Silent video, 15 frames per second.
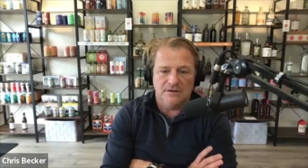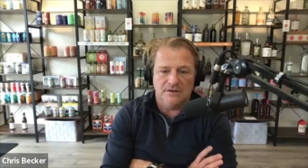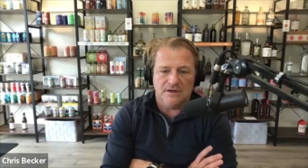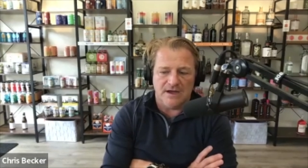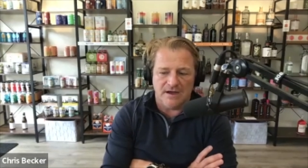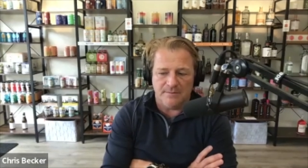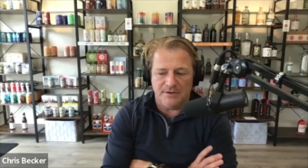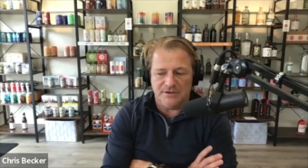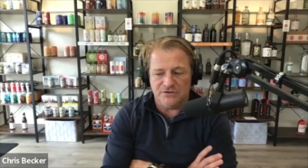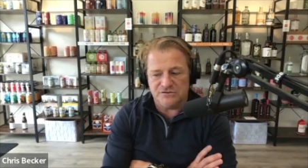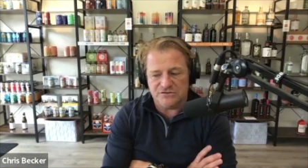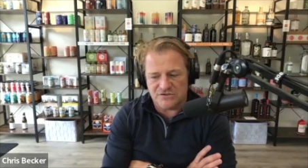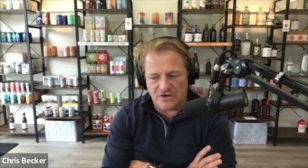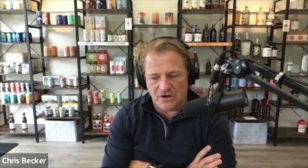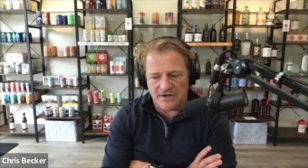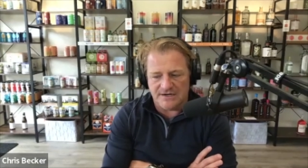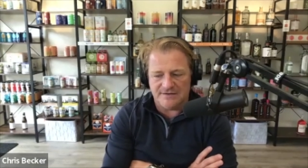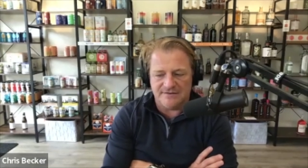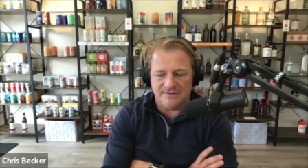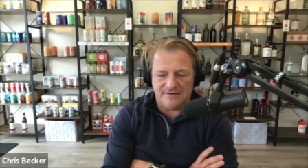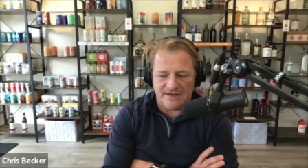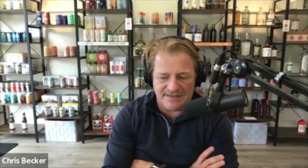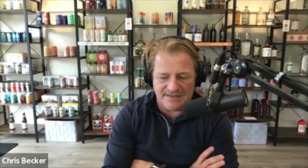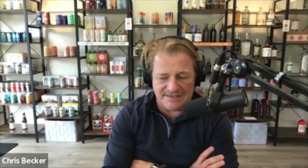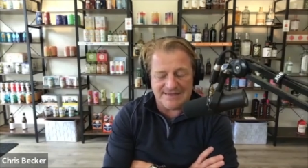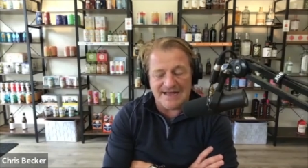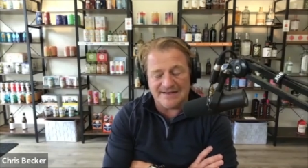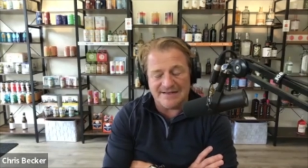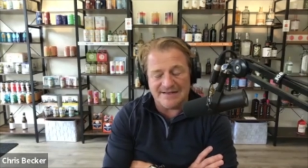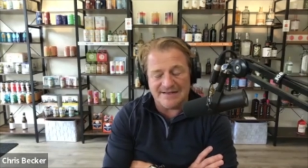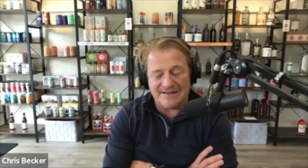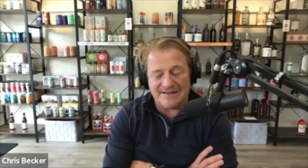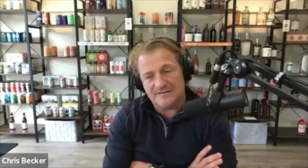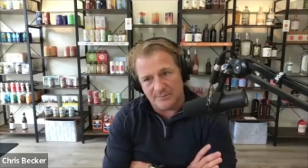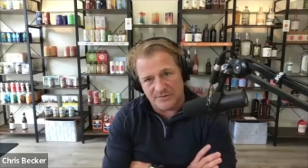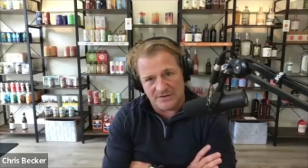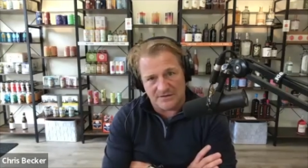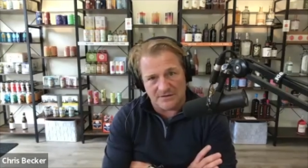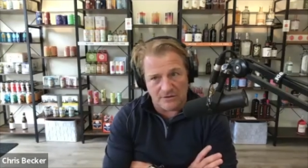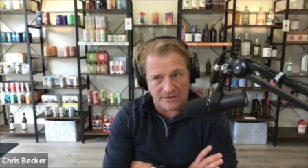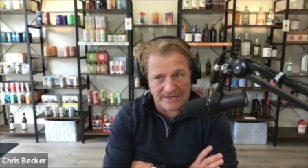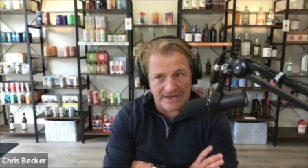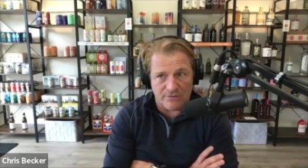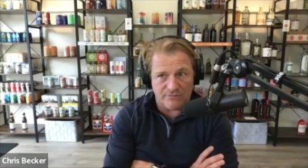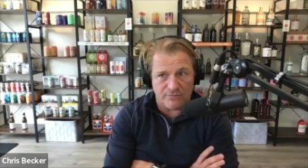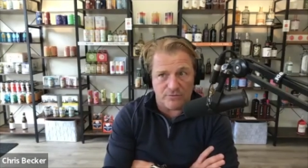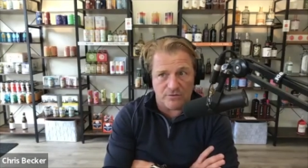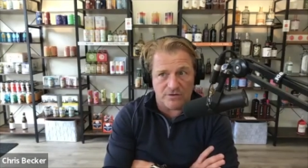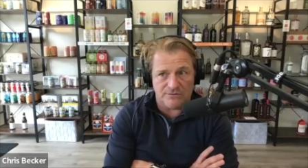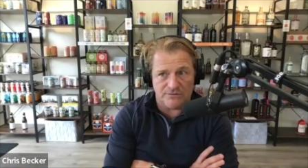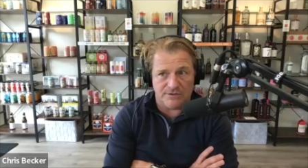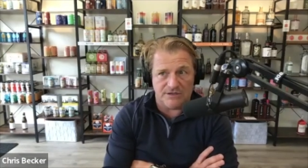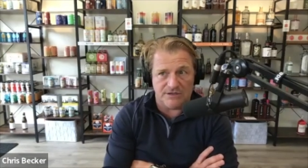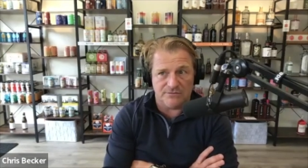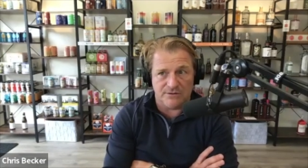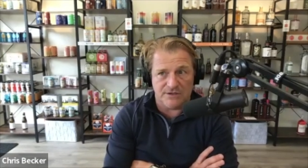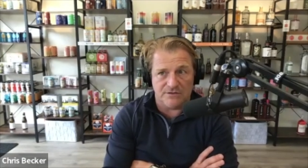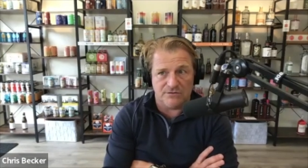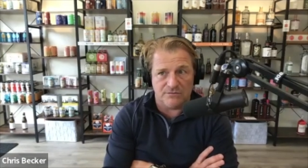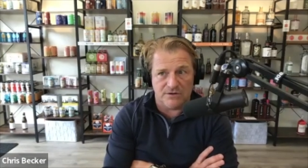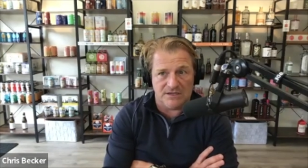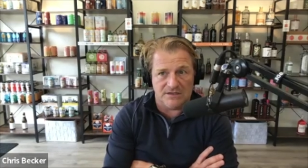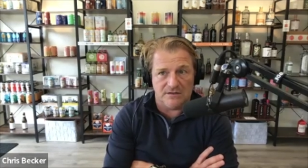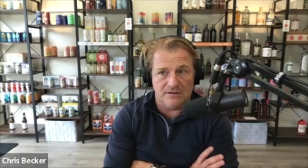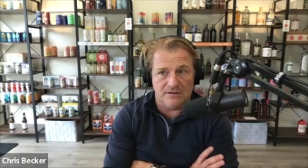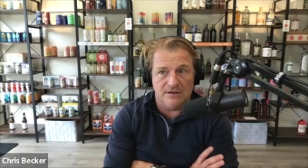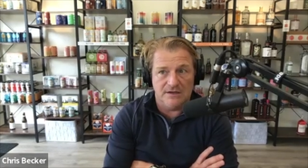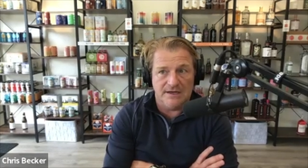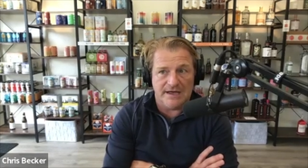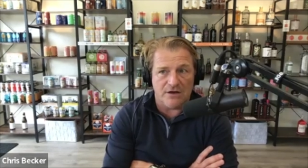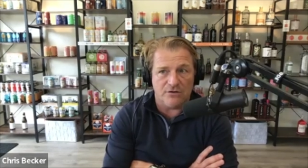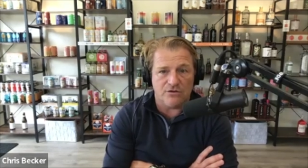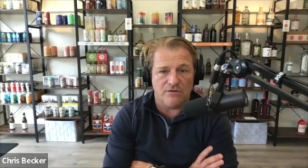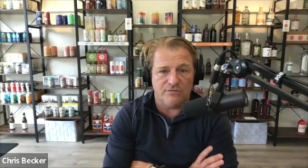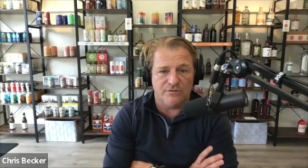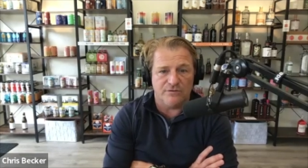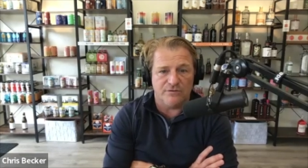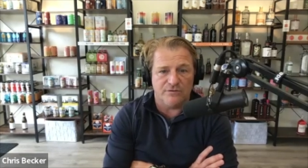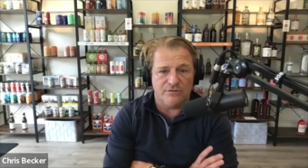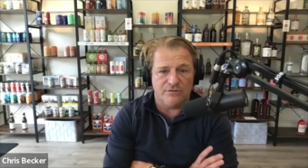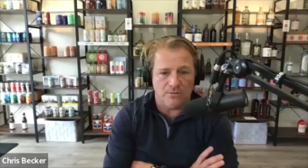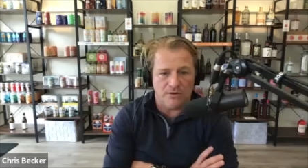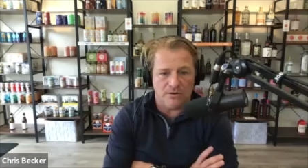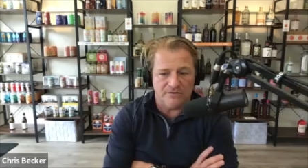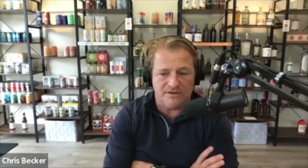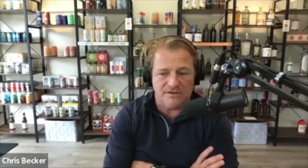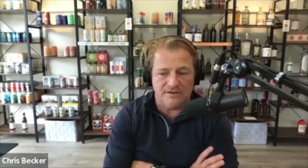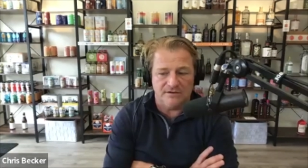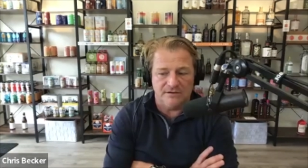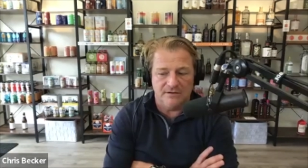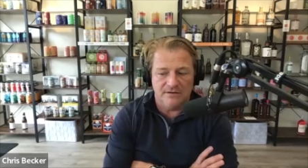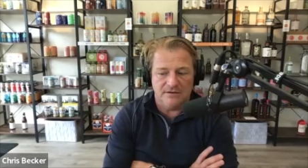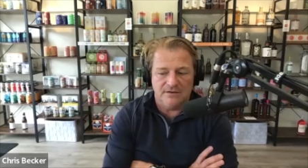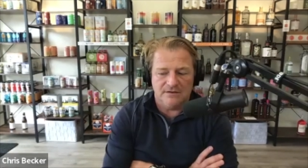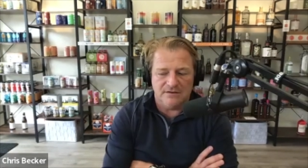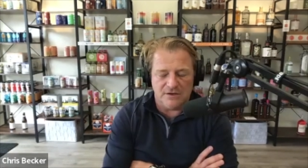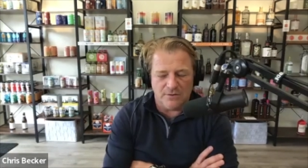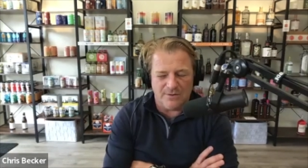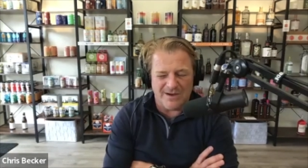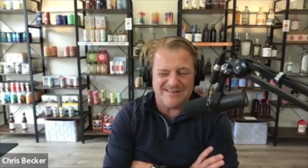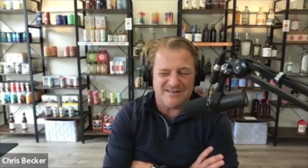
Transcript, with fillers: Um, and you're starting, I think that's something to look out for in 2023 in the alcohol free beer world in the US.